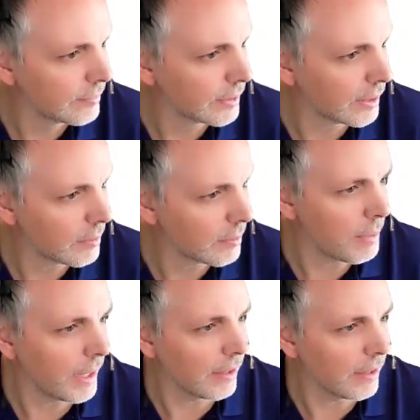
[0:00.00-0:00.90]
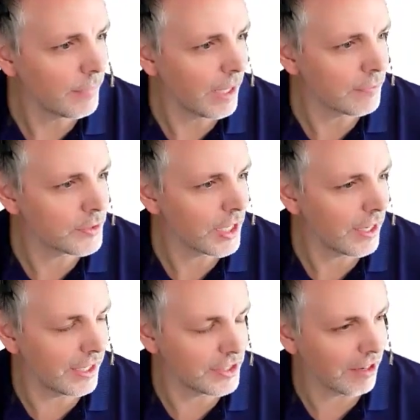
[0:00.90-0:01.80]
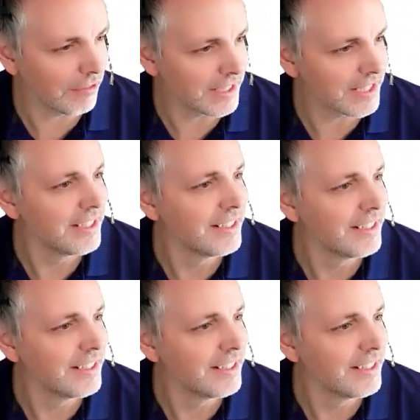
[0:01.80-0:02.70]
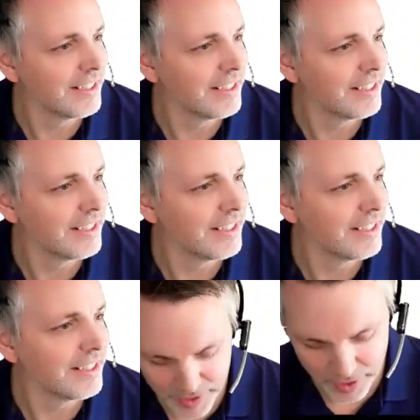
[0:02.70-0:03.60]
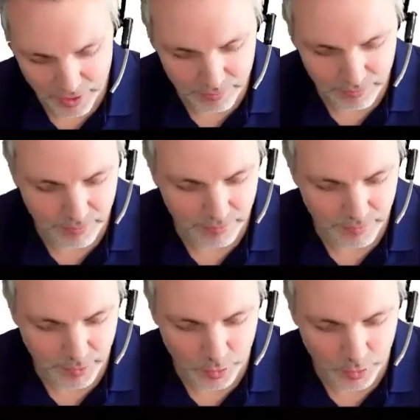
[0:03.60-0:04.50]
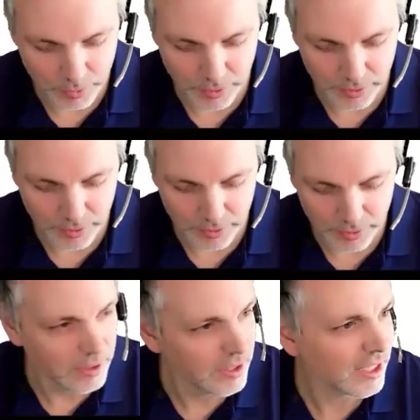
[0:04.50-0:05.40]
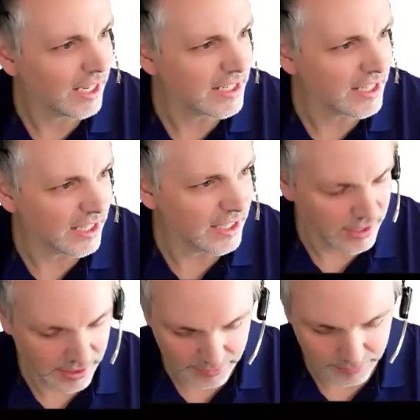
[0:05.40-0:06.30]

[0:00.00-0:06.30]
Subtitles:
Oh, a pair of cherries. So open cases,